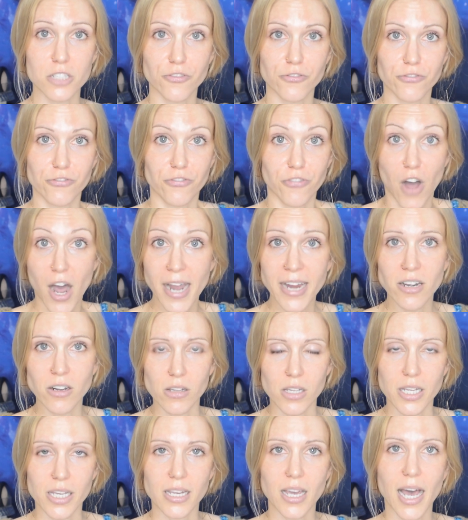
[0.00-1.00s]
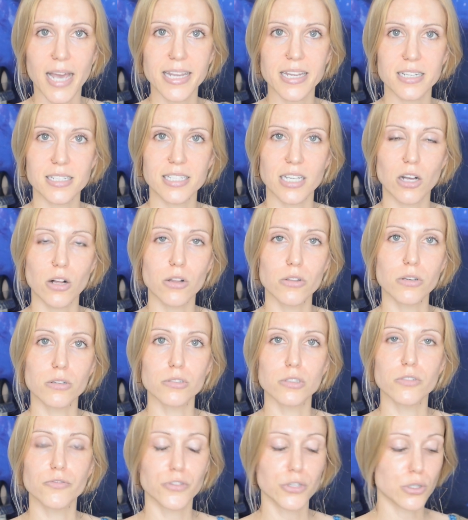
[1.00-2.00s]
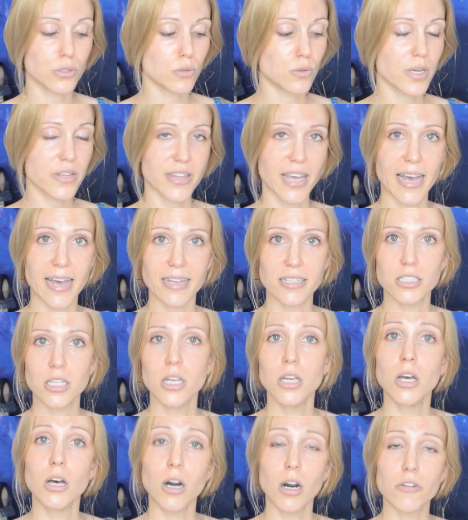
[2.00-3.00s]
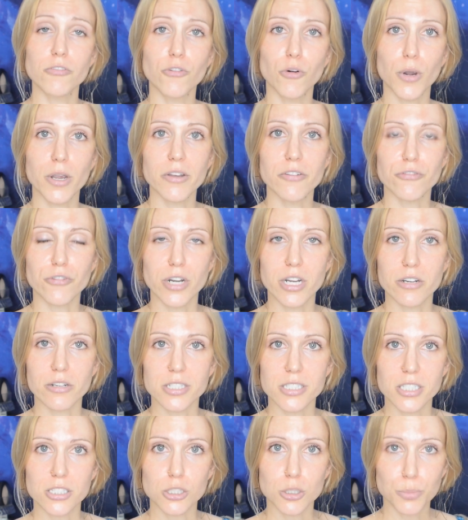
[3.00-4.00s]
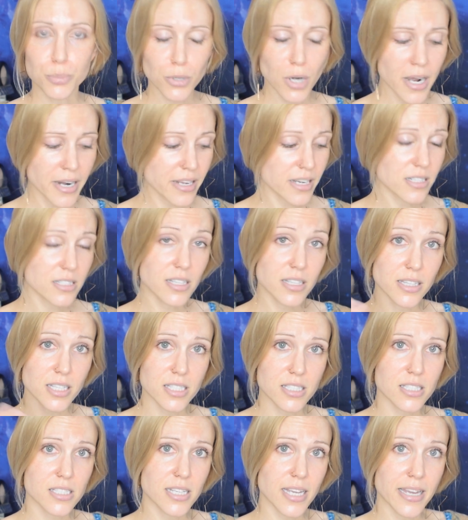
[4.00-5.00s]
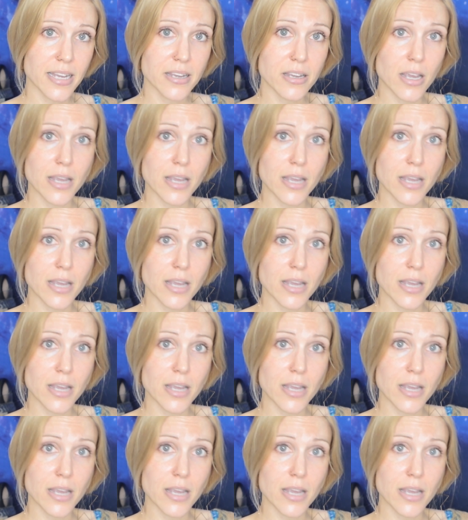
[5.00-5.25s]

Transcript: finally I can tell those of you that avoid fragrance in your products that this is a,